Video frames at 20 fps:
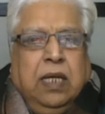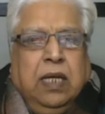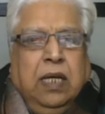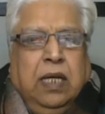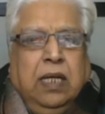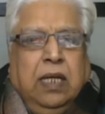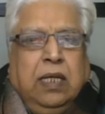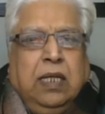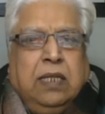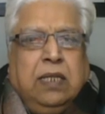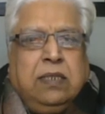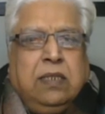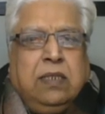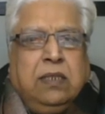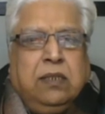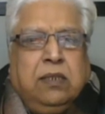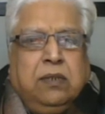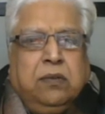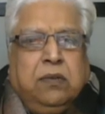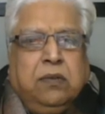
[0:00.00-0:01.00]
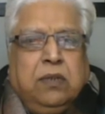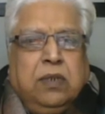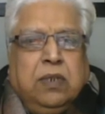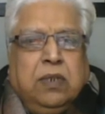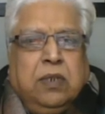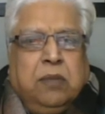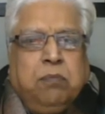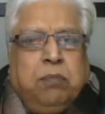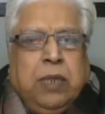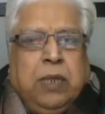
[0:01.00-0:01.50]
lassitude,
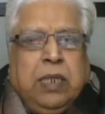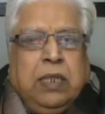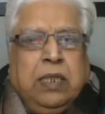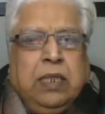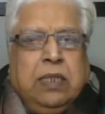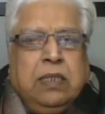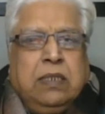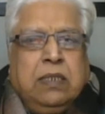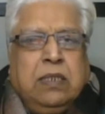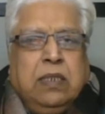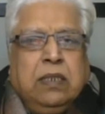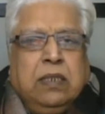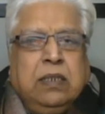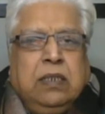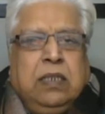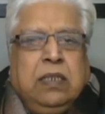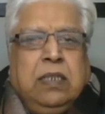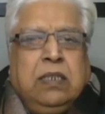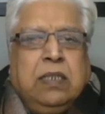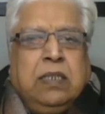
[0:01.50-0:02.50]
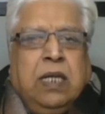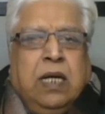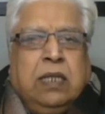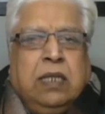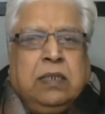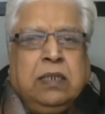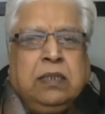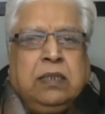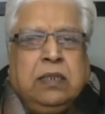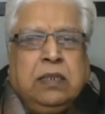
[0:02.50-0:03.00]
malaise. These are
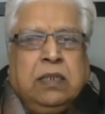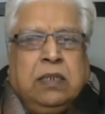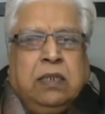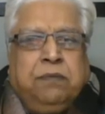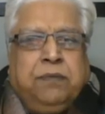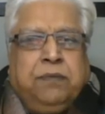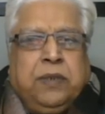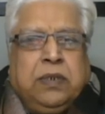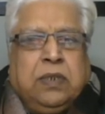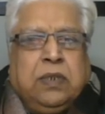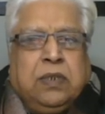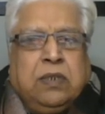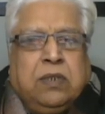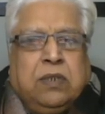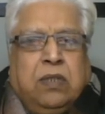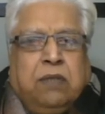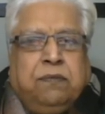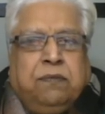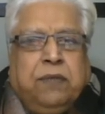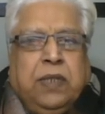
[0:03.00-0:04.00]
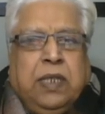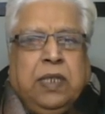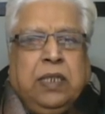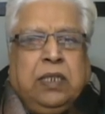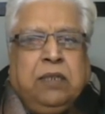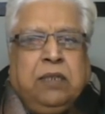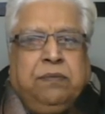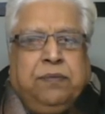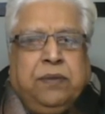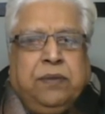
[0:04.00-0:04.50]
the general features of
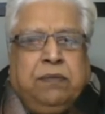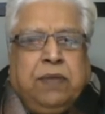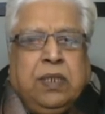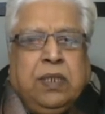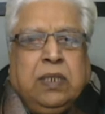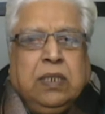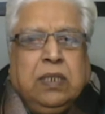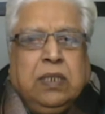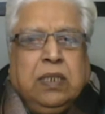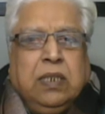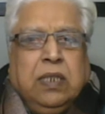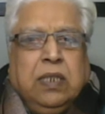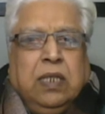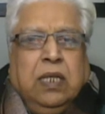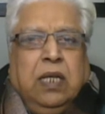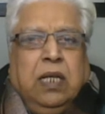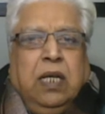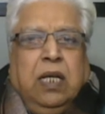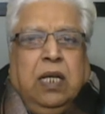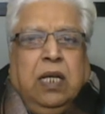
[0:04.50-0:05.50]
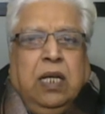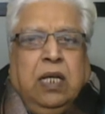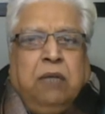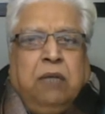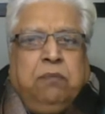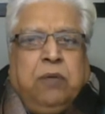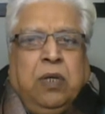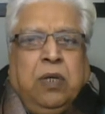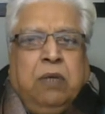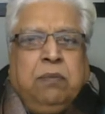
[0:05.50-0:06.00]
any fever.
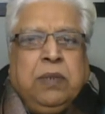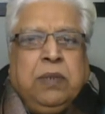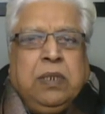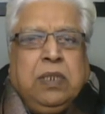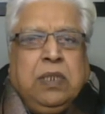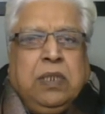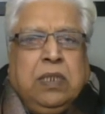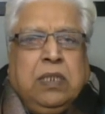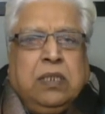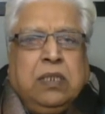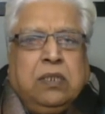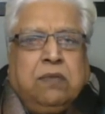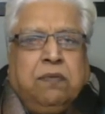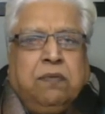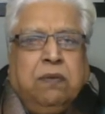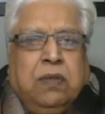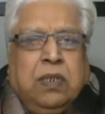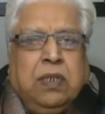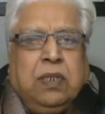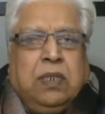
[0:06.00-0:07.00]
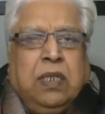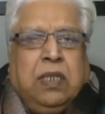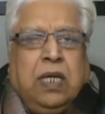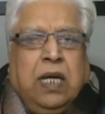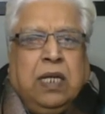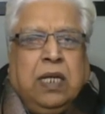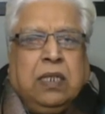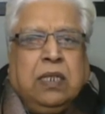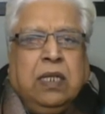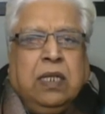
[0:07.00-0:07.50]
Abdomen is swollen
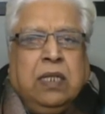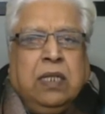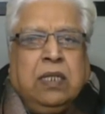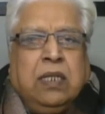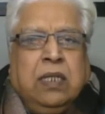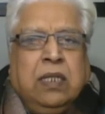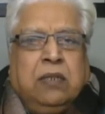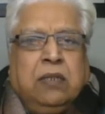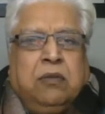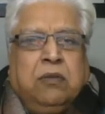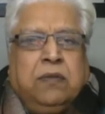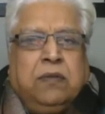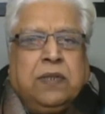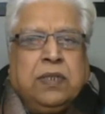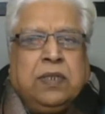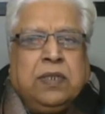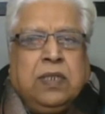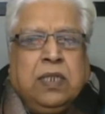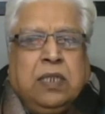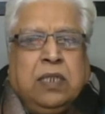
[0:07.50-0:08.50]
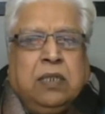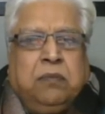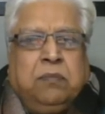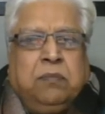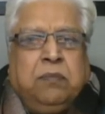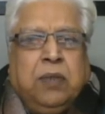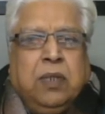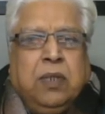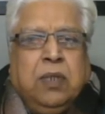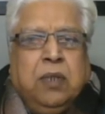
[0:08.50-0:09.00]
and gurgling over
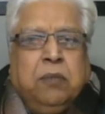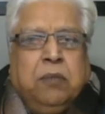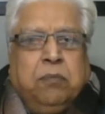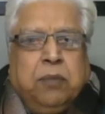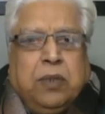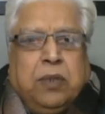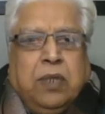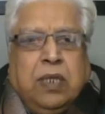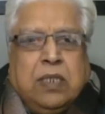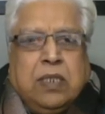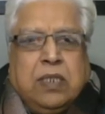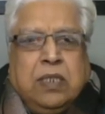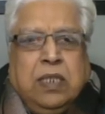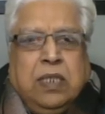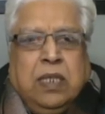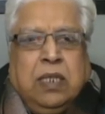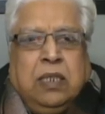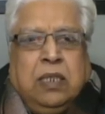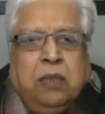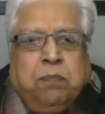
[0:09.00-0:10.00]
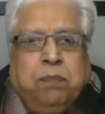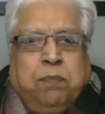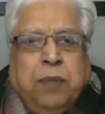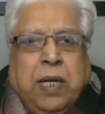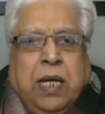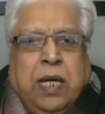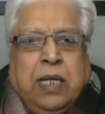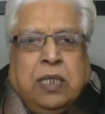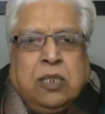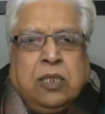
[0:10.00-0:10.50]
cecum, because here the
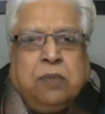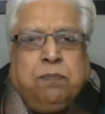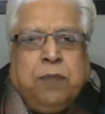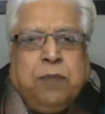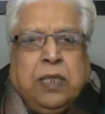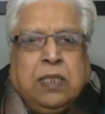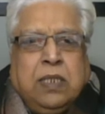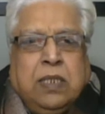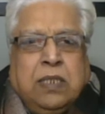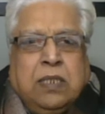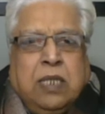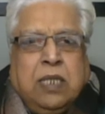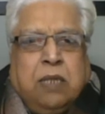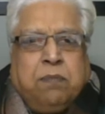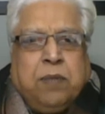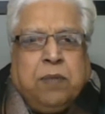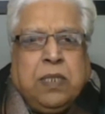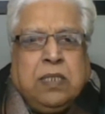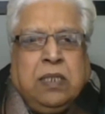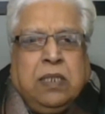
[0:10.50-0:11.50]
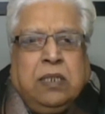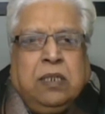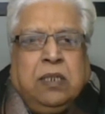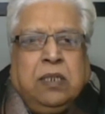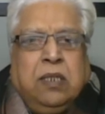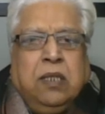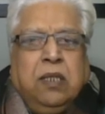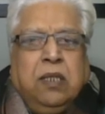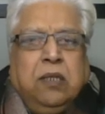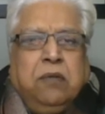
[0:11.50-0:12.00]
Peyer's patches are present
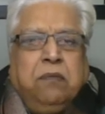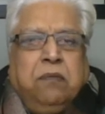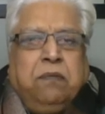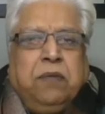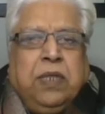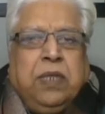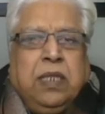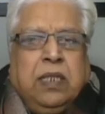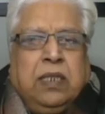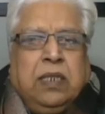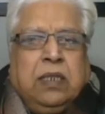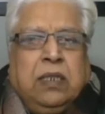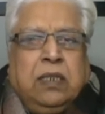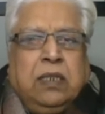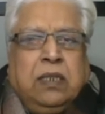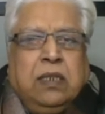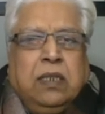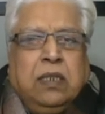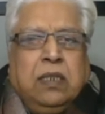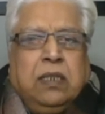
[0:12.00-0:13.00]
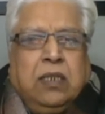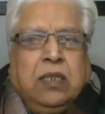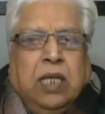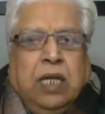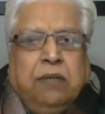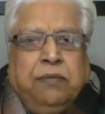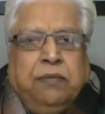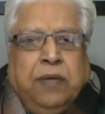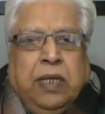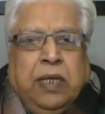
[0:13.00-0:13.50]
where the
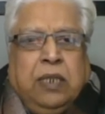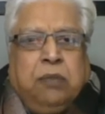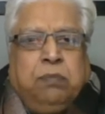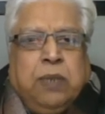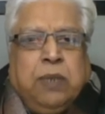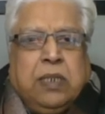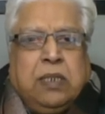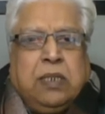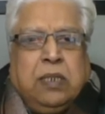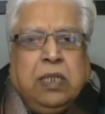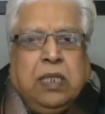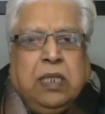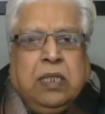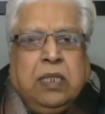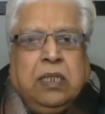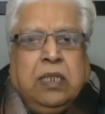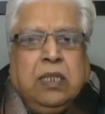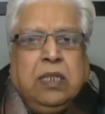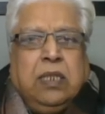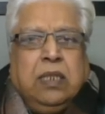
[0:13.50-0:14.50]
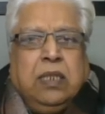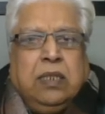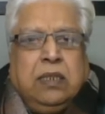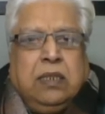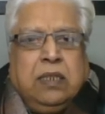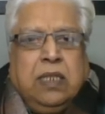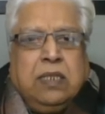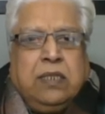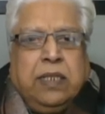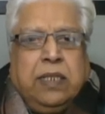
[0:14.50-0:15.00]
typhoid bacilli,
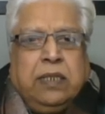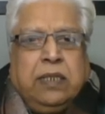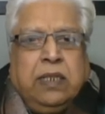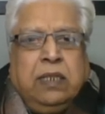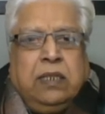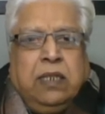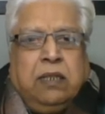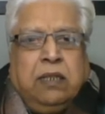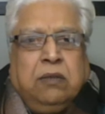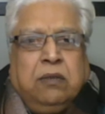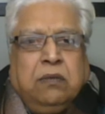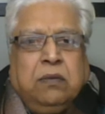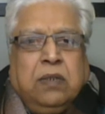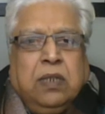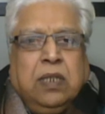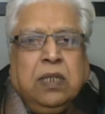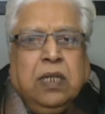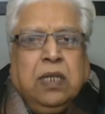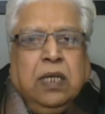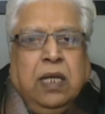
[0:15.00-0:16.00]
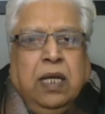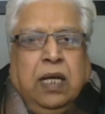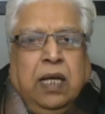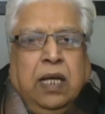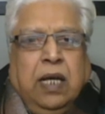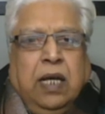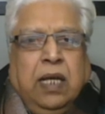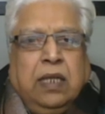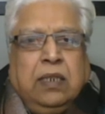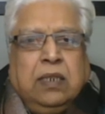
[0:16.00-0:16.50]
they settle down
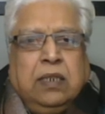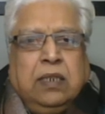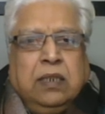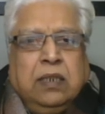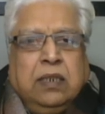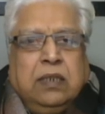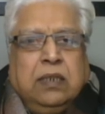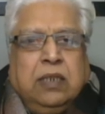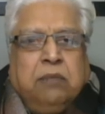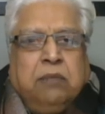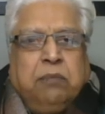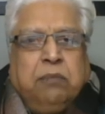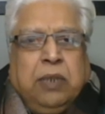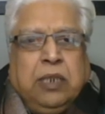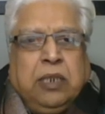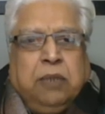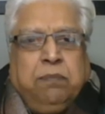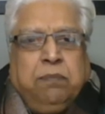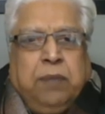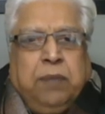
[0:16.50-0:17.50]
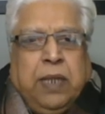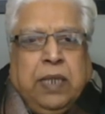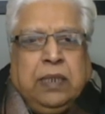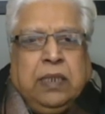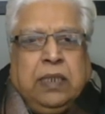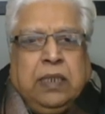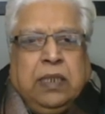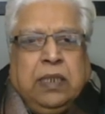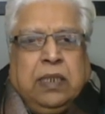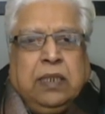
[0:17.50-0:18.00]
and they multiply
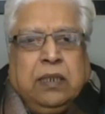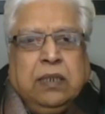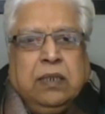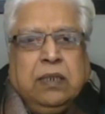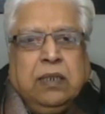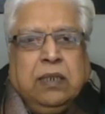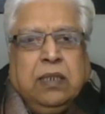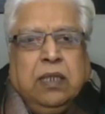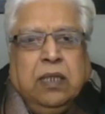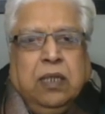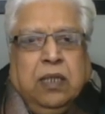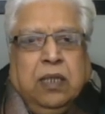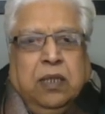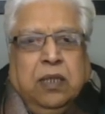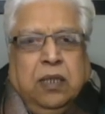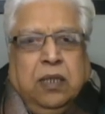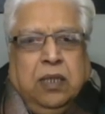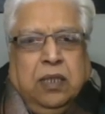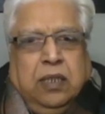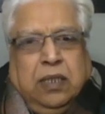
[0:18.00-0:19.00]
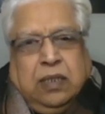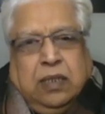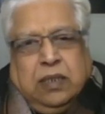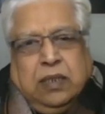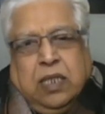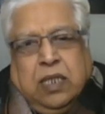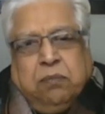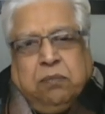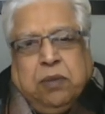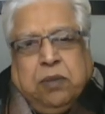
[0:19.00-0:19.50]
there. And
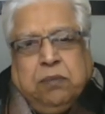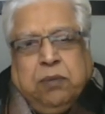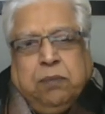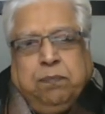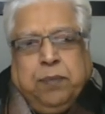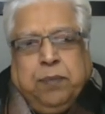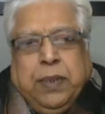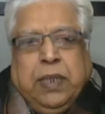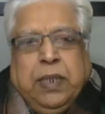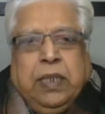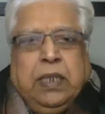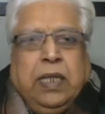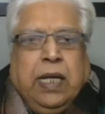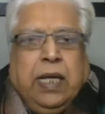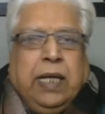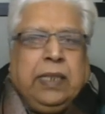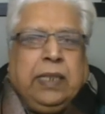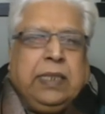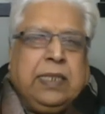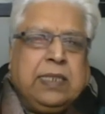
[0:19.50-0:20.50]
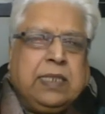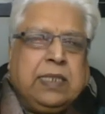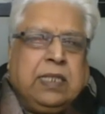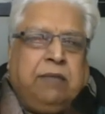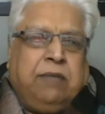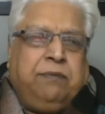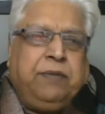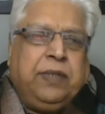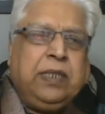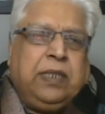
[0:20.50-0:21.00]
there may be pain and
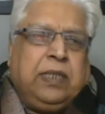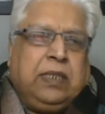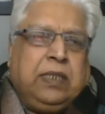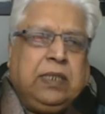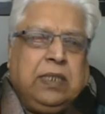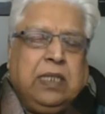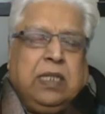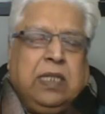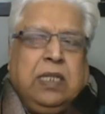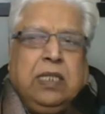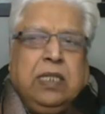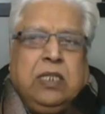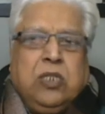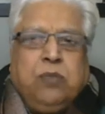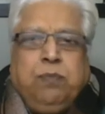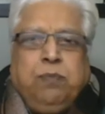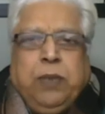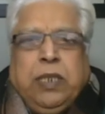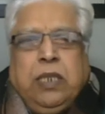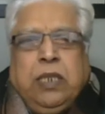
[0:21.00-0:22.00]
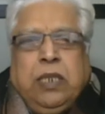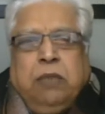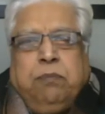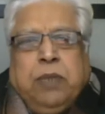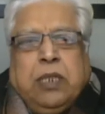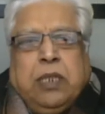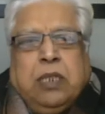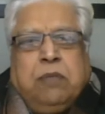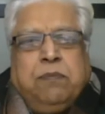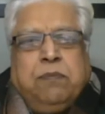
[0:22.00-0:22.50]
discomfort. Spleen
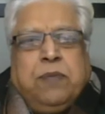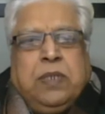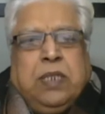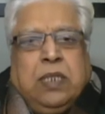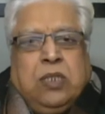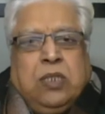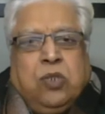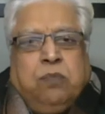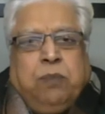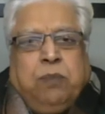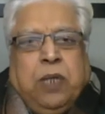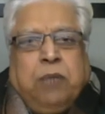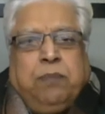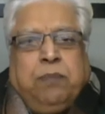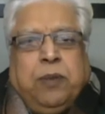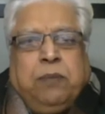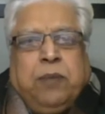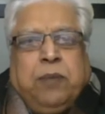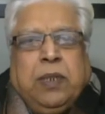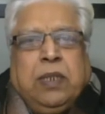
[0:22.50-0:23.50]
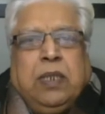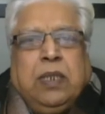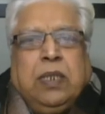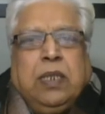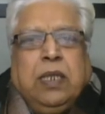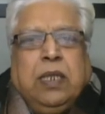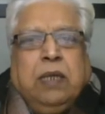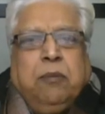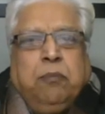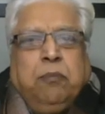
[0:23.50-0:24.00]
becomes just palpable
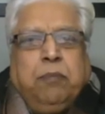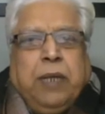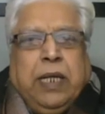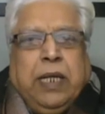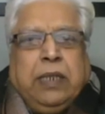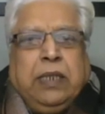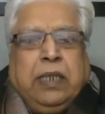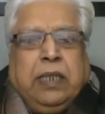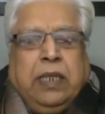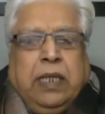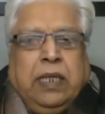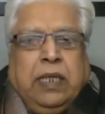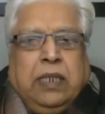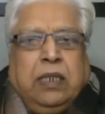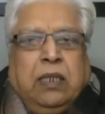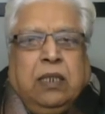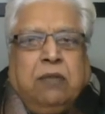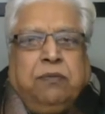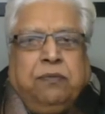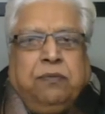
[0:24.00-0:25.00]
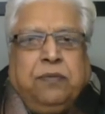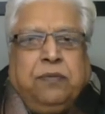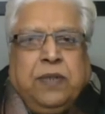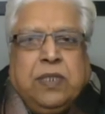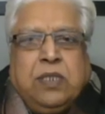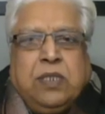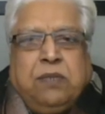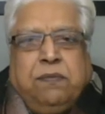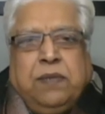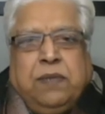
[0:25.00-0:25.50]
by the end of
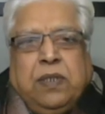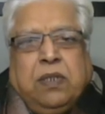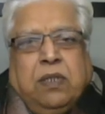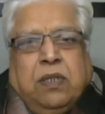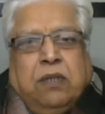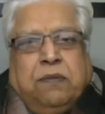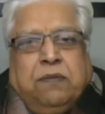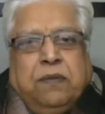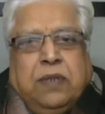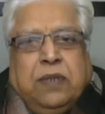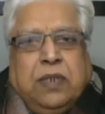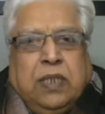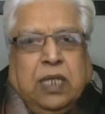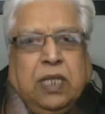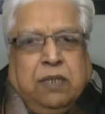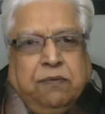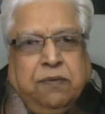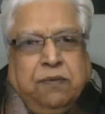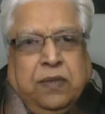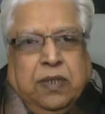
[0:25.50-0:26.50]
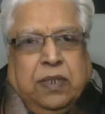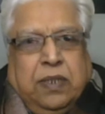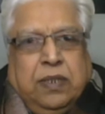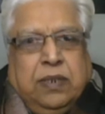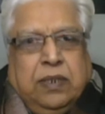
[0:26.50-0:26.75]
first week of typhoid.